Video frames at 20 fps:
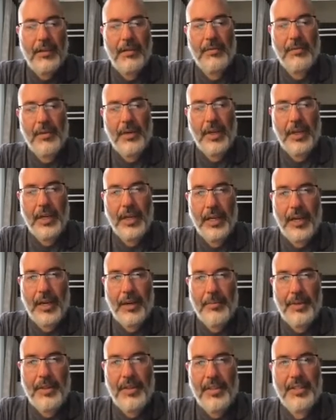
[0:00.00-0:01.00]
we're going to
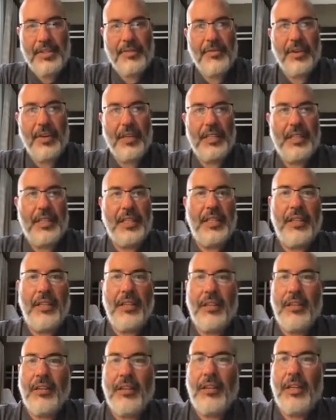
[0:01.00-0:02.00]
copy this font
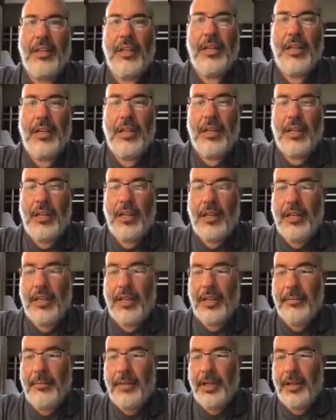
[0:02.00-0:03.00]
here, and then
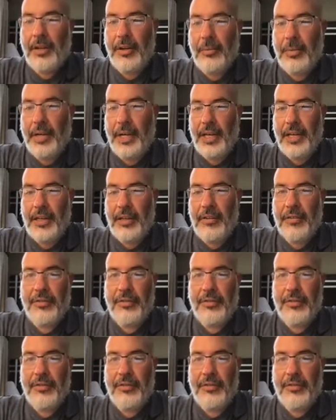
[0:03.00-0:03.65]
I'm going to go back into